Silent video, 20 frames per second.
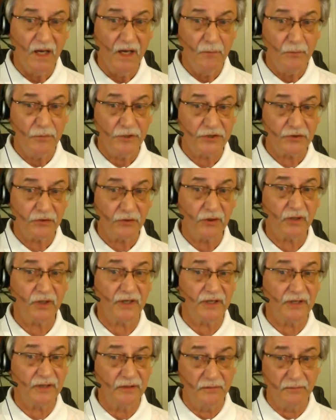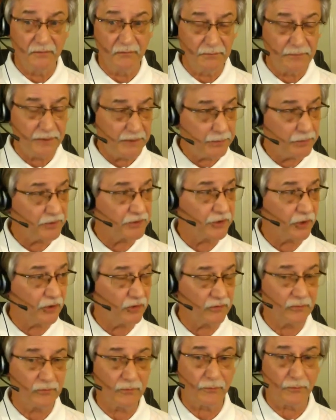But truly, people
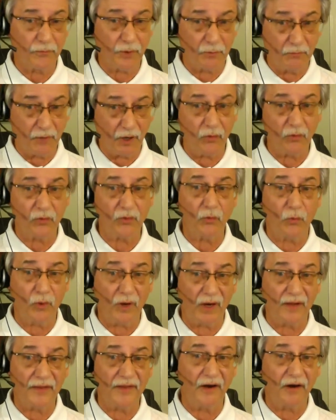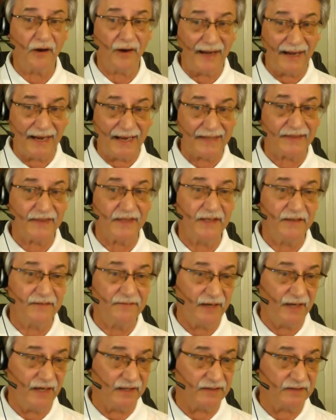don't promote while they're at the
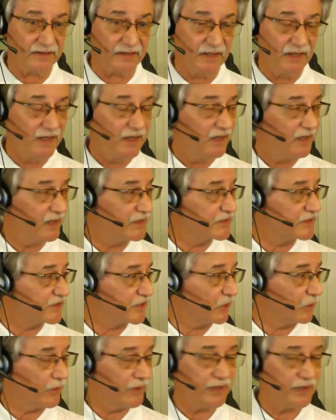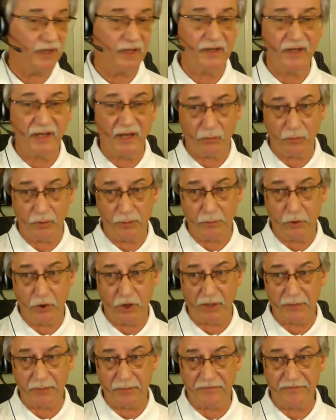event. And so we did that. We put
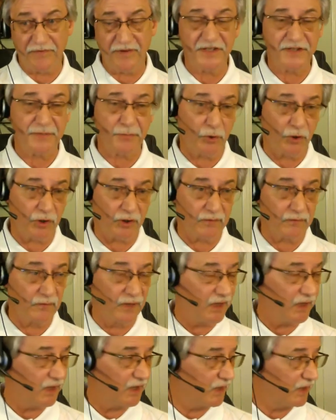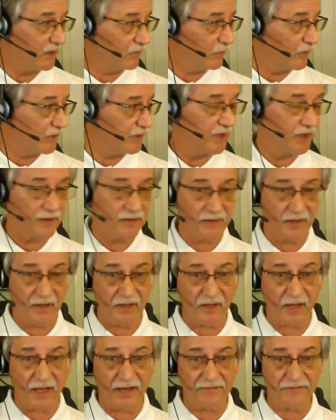up a Facebook We did a
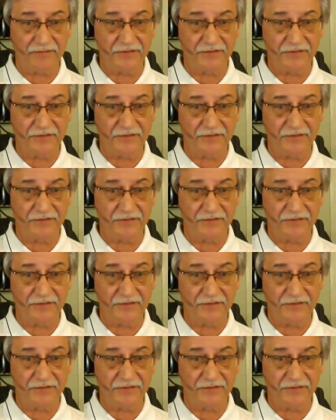live